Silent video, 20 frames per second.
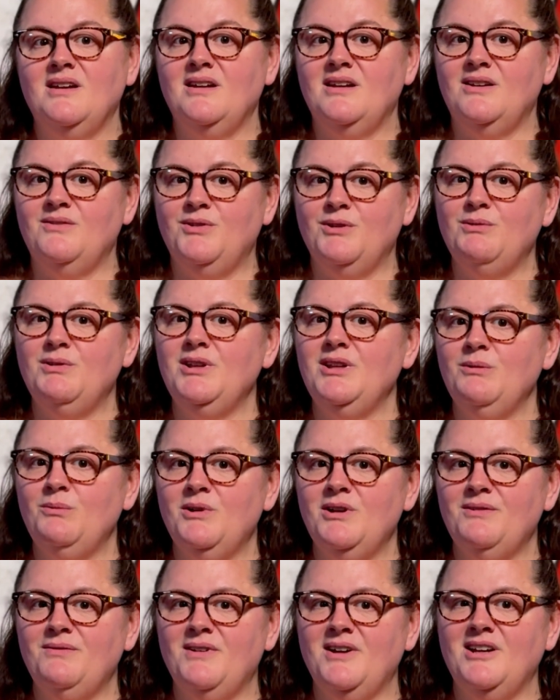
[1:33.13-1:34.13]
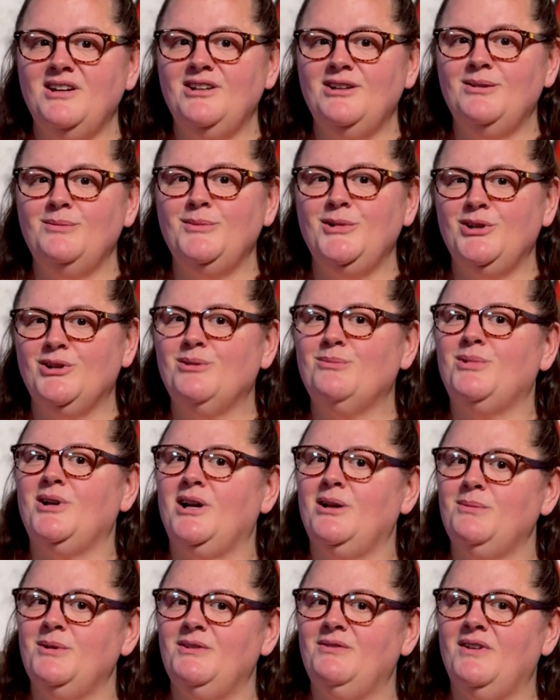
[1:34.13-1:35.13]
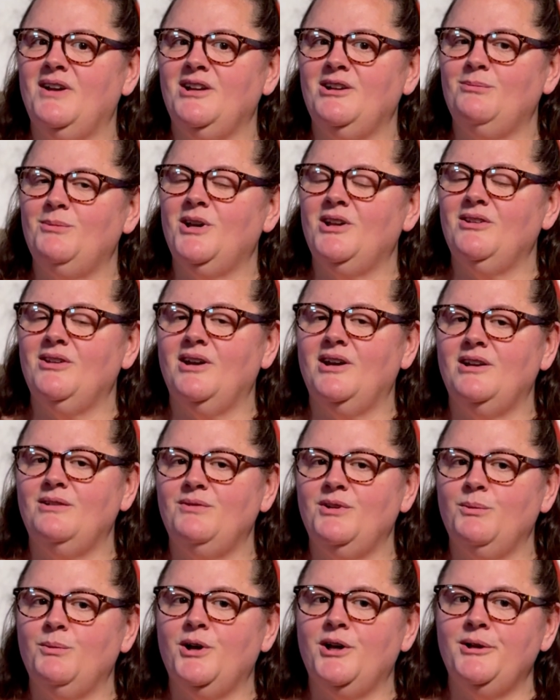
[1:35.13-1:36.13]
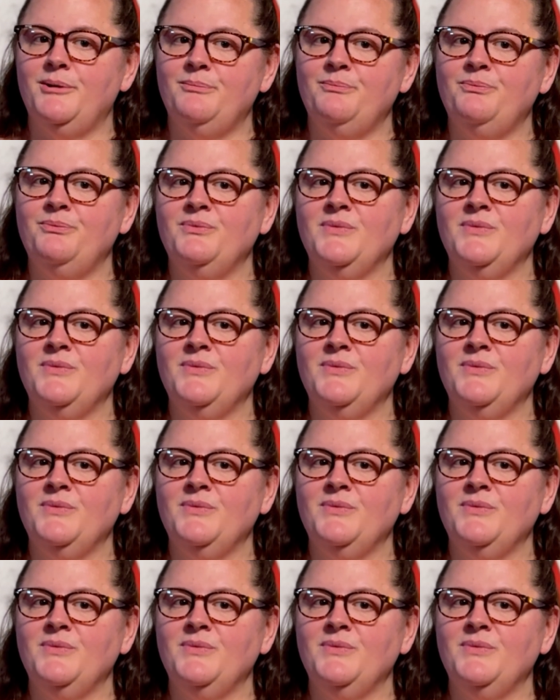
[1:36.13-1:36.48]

if you really want to find them, you can probably find them online if you want.